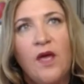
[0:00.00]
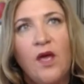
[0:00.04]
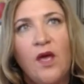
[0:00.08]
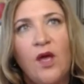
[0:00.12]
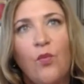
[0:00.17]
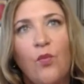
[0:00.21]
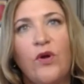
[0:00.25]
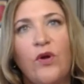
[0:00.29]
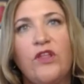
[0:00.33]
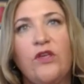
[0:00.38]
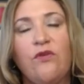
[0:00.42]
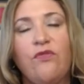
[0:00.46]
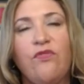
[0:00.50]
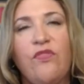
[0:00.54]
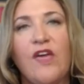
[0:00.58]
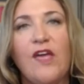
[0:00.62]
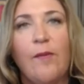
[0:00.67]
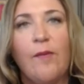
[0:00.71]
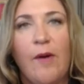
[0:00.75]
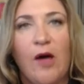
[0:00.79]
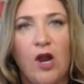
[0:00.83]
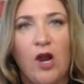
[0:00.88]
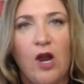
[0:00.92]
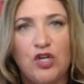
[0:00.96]
when you think
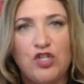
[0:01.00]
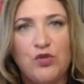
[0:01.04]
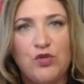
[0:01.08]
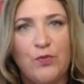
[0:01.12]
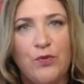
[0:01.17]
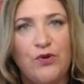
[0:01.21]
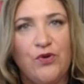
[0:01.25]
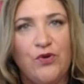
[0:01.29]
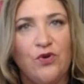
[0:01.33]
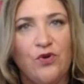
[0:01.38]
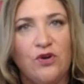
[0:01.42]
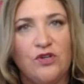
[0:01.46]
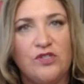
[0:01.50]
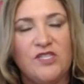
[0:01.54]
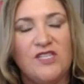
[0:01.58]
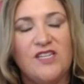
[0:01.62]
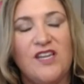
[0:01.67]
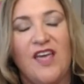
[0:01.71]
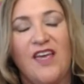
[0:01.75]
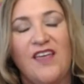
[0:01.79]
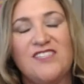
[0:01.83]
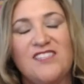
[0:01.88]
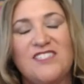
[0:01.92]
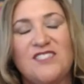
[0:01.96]
about entrepreneurs,
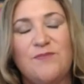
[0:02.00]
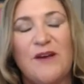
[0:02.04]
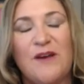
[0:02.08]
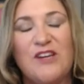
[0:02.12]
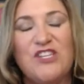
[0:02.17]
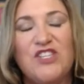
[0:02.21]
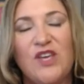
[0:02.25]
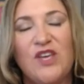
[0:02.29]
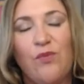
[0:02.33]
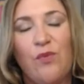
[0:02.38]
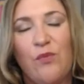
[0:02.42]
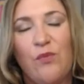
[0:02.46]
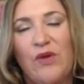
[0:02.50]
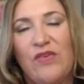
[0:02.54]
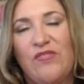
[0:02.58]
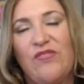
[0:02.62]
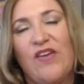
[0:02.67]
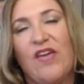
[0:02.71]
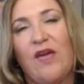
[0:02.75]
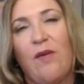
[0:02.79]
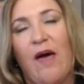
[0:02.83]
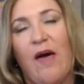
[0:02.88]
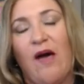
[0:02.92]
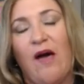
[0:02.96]
and especially when we
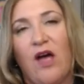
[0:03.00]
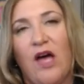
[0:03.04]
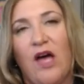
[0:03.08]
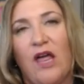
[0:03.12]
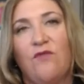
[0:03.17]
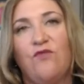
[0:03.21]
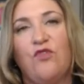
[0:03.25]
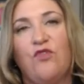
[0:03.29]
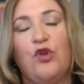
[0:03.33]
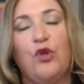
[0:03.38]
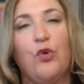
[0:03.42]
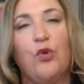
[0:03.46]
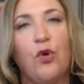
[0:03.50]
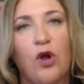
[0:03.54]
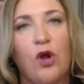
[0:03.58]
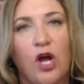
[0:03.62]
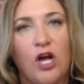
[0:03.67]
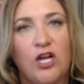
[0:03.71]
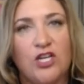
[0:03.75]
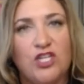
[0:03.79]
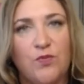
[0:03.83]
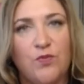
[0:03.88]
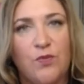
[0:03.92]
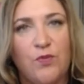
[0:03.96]
think about kind of newer
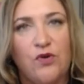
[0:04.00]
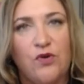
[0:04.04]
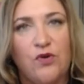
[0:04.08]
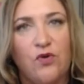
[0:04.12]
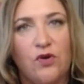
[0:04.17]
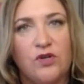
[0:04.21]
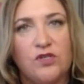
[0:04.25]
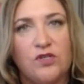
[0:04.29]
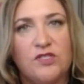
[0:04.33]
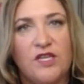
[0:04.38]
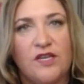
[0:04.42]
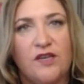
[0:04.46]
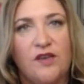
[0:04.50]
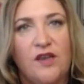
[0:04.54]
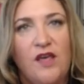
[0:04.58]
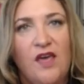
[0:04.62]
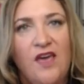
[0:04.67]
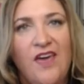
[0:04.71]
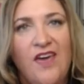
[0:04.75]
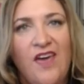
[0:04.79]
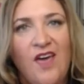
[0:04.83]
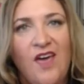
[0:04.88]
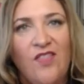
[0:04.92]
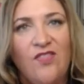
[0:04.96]
entrepreneurs and
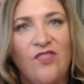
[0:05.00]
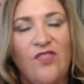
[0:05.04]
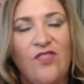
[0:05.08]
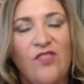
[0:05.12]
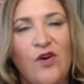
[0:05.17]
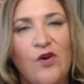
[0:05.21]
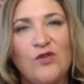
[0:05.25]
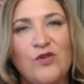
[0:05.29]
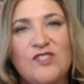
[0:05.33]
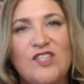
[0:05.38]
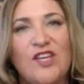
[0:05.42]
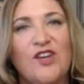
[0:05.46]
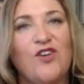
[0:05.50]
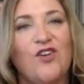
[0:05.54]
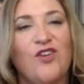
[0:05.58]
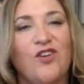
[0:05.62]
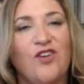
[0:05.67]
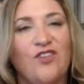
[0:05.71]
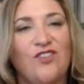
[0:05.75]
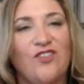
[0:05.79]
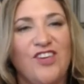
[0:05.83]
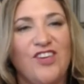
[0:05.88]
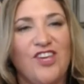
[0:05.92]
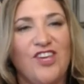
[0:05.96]
those that
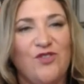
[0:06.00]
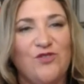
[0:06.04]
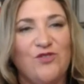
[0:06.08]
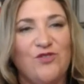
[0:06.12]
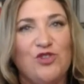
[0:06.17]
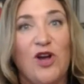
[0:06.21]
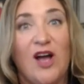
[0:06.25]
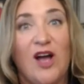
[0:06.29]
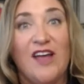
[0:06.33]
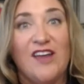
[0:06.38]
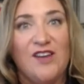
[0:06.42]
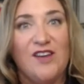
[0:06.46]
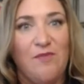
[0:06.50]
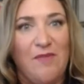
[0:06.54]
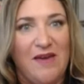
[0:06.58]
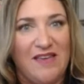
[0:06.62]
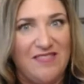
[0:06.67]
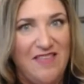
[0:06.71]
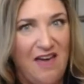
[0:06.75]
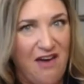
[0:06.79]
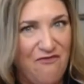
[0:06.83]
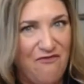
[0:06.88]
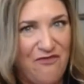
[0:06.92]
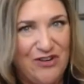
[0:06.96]
are, trying to make
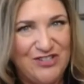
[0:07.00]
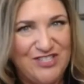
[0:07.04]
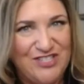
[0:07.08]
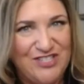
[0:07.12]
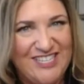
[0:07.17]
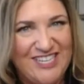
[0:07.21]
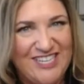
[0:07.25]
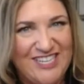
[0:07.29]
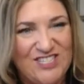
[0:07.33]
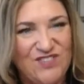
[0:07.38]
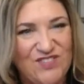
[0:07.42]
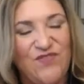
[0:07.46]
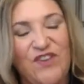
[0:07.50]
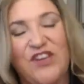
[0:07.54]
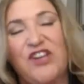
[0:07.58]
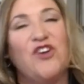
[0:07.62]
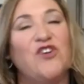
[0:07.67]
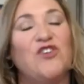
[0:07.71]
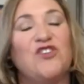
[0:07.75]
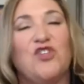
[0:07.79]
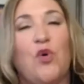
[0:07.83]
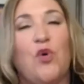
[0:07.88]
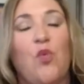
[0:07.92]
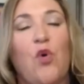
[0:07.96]
that first 6
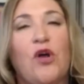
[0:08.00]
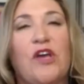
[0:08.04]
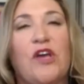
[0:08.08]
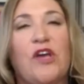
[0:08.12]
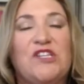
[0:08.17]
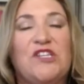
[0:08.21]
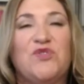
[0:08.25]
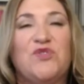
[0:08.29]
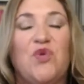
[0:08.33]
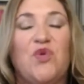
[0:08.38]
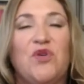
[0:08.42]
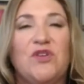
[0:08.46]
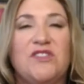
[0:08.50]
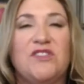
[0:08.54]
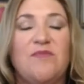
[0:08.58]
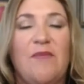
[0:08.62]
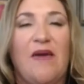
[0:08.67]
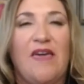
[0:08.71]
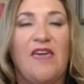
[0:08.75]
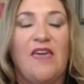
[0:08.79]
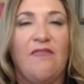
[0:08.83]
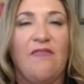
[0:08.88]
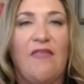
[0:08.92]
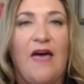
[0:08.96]
figures or working towards
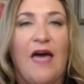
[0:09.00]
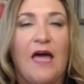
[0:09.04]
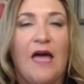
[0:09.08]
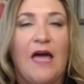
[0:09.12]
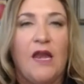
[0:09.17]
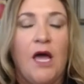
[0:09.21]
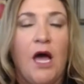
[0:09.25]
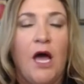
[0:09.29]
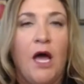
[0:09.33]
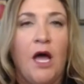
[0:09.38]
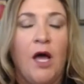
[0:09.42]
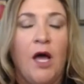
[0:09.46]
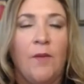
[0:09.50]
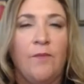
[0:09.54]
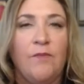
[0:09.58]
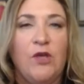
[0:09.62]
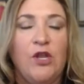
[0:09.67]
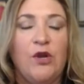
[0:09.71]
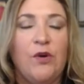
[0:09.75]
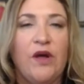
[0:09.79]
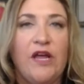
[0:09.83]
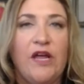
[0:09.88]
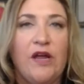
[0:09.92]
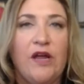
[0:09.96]
making that.
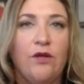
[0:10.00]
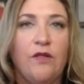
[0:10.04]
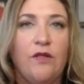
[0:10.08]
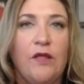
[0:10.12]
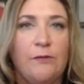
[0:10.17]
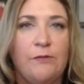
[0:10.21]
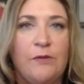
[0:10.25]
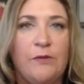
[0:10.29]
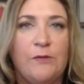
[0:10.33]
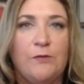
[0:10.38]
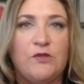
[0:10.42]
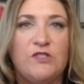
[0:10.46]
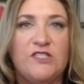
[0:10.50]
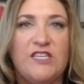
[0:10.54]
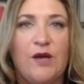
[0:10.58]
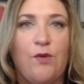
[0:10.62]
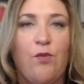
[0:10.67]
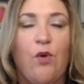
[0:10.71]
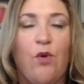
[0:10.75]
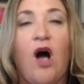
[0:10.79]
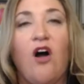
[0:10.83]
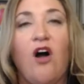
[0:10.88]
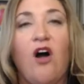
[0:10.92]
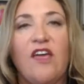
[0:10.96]
I hear a lot of people say,
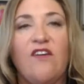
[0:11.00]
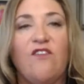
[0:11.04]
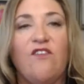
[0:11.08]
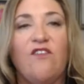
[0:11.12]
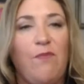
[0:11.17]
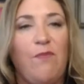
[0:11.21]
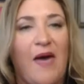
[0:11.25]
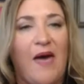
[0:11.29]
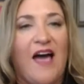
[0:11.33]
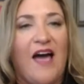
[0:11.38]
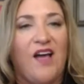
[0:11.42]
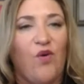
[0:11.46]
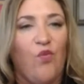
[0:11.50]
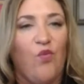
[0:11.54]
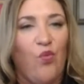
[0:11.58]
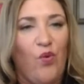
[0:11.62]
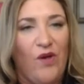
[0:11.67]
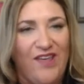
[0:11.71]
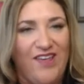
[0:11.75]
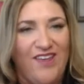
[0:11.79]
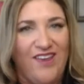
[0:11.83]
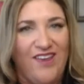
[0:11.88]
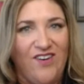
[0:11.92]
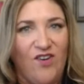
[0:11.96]
well, I'll give back
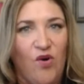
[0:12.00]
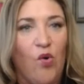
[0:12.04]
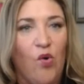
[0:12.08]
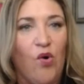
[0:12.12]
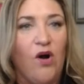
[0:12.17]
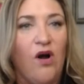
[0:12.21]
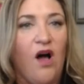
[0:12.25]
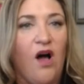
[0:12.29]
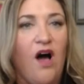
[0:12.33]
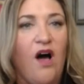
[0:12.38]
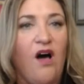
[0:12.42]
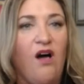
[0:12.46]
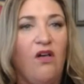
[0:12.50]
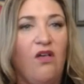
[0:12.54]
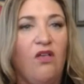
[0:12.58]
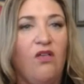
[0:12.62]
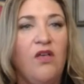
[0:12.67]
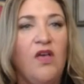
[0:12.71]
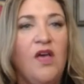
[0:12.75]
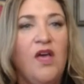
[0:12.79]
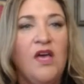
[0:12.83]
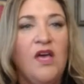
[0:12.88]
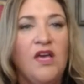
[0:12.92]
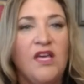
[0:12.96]
when, or
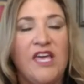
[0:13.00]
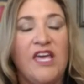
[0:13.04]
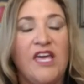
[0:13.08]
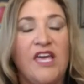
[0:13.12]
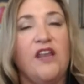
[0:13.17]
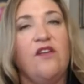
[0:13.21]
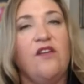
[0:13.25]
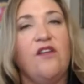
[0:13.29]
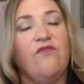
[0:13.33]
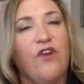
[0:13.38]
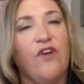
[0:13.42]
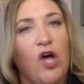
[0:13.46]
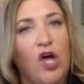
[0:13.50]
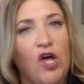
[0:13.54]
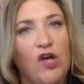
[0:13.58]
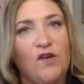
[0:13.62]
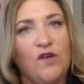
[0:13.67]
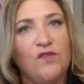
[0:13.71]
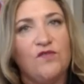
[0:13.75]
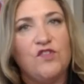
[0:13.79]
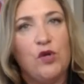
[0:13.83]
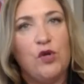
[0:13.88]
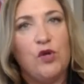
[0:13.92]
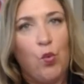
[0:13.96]
I'll get
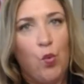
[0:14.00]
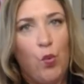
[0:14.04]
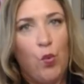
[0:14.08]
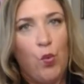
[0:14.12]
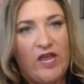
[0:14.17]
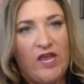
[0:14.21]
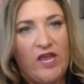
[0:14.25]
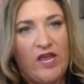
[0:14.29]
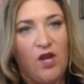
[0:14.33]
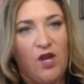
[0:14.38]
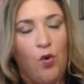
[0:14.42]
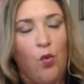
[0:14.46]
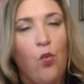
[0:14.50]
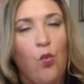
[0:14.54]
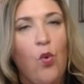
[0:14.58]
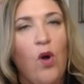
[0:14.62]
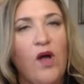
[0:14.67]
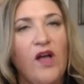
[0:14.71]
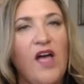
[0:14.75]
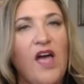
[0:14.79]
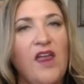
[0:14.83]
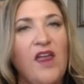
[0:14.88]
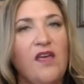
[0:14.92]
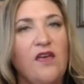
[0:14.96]
involved when.
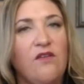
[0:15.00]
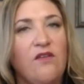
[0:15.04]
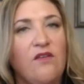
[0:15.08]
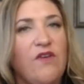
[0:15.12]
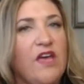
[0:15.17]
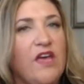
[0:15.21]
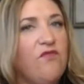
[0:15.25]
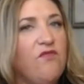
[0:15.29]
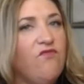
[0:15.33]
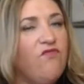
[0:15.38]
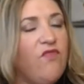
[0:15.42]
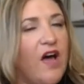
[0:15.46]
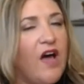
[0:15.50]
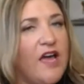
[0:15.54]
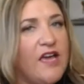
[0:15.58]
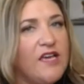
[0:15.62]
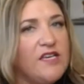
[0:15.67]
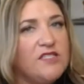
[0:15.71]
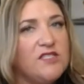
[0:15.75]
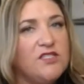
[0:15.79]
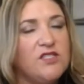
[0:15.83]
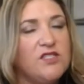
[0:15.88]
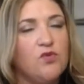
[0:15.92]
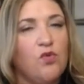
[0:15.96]
What kind of
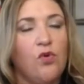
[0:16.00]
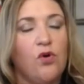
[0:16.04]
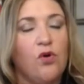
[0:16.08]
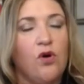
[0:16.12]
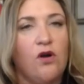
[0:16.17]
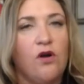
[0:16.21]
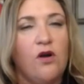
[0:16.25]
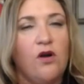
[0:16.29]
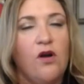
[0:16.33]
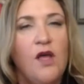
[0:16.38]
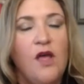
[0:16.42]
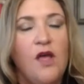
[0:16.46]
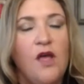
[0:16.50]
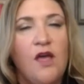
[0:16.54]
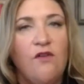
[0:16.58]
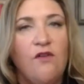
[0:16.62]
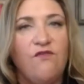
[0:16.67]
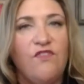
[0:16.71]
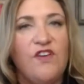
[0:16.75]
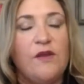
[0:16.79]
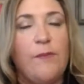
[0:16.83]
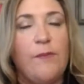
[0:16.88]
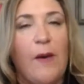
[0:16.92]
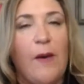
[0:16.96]
advice or
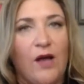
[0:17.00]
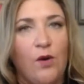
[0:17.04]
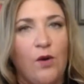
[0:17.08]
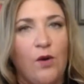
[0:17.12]
feedback